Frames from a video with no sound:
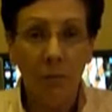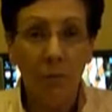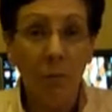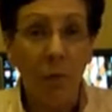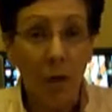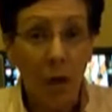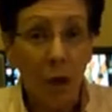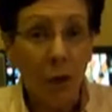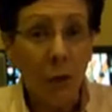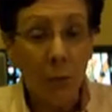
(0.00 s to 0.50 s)

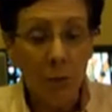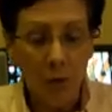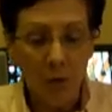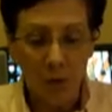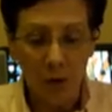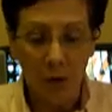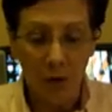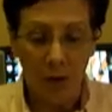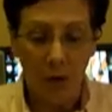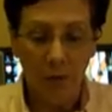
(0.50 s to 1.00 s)
My husband
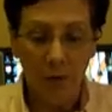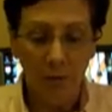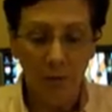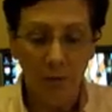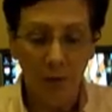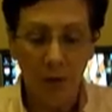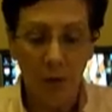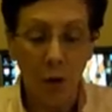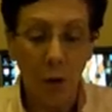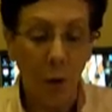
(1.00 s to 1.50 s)
used to hunt
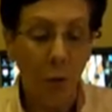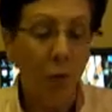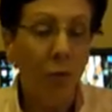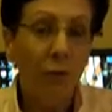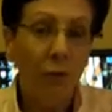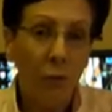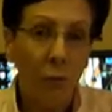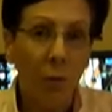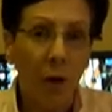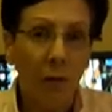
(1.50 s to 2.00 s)
and owned a
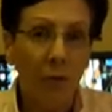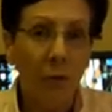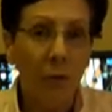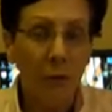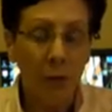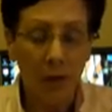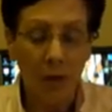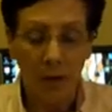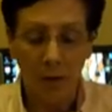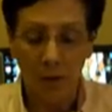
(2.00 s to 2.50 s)
few
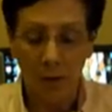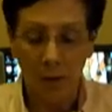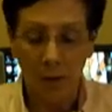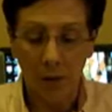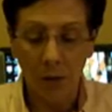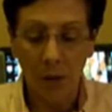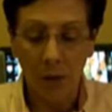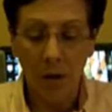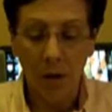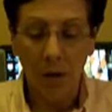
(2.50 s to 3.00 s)
rifles and
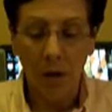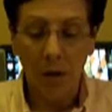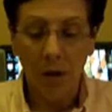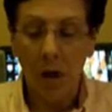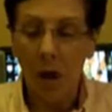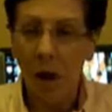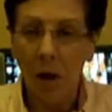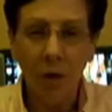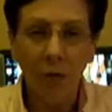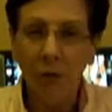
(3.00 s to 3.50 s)
handguns,
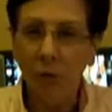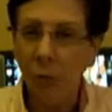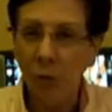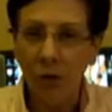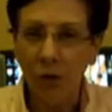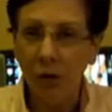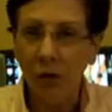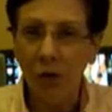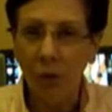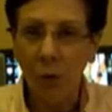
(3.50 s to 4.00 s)
all of
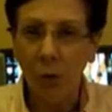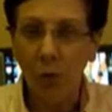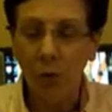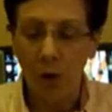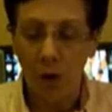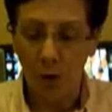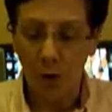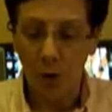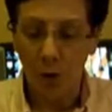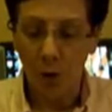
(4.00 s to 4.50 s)
which he sold
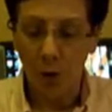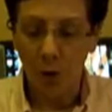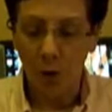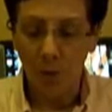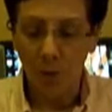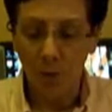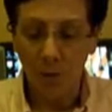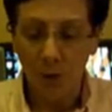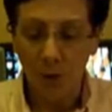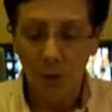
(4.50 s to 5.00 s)
long ago.
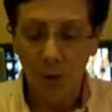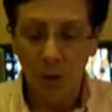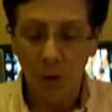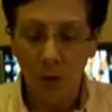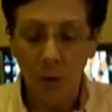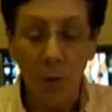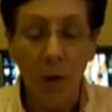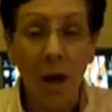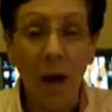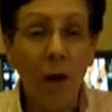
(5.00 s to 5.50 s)

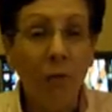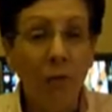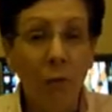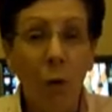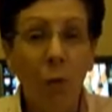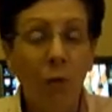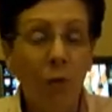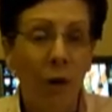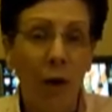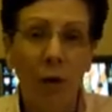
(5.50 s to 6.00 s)
We have
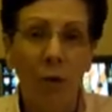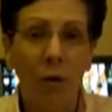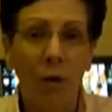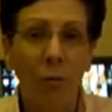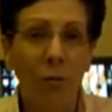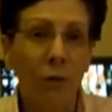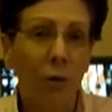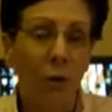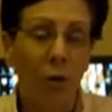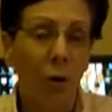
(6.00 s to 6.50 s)
no
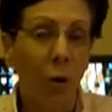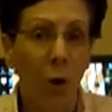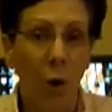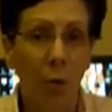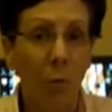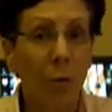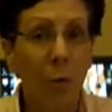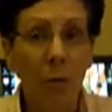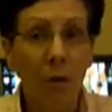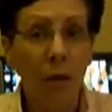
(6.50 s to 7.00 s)
firearms in our
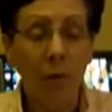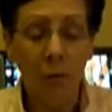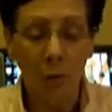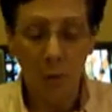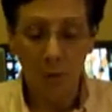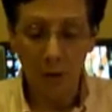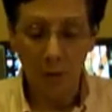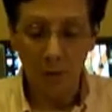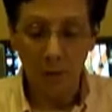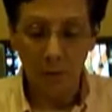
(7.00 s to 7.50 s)
home, and we never
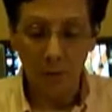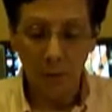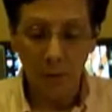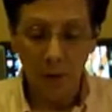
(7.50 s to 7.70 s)
will.